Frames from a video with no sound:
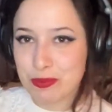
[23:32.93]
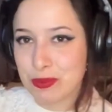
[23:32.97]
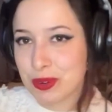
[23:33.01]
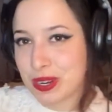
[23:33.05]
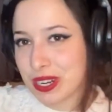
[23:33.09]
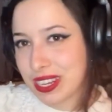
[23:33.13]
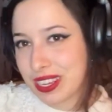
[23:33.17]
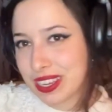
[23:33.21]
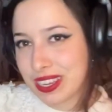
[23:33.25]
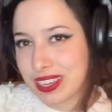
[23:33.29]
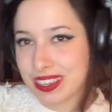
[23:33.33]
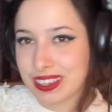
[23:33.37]

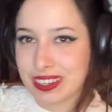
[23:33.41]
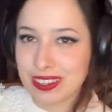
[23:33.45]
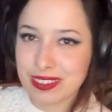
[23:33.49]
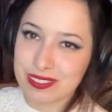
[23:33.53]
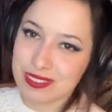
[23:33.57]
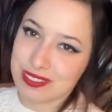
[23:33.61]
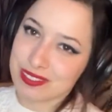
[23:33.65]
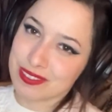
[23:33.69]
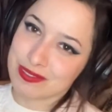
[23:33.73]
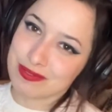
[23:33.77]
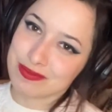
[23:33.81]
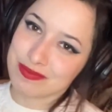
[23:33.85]
pretty
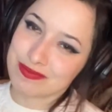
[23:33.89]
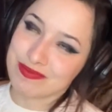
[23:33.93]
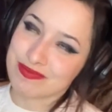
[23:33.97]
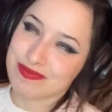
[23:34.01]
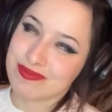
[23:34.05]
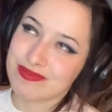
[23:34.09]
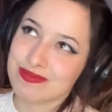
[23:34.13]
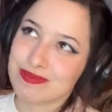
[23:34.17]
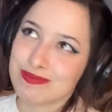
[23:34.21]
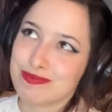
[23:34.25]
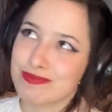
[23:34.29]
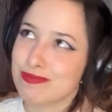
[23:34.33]
and
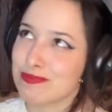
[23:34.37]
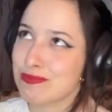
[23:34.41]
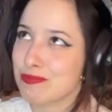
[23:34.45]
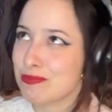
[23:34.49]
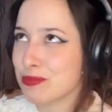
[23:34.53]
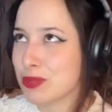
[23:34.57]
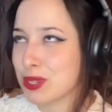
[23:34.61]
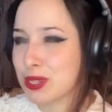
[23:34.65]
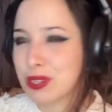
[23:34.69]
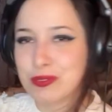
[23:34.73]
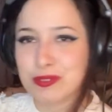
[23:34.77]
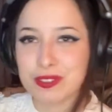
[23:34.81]

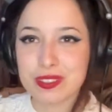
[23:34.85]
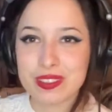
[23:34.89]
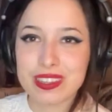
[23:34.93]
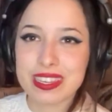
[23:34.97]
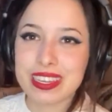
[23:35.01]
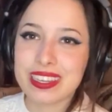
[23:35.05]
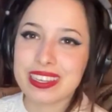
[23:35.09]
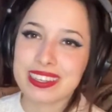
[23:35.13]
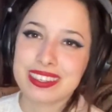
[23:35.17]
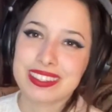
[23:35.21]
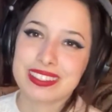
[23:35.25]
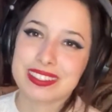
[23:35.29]
beautiful
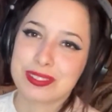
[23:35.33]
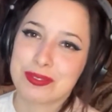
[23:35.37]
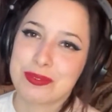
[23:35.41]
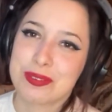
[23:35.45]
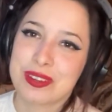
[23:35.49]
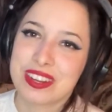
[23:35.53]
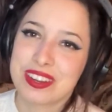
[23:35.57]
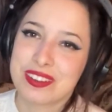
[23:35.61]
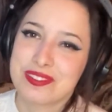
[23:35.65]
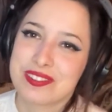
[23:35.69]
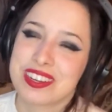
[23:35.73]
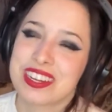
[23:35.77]
things,
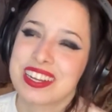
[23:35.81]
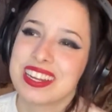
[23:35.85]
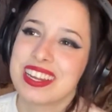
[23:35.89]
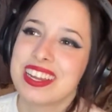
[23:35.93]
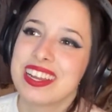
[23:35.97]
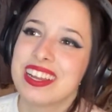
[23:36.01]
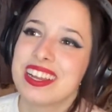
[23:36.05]
whatever.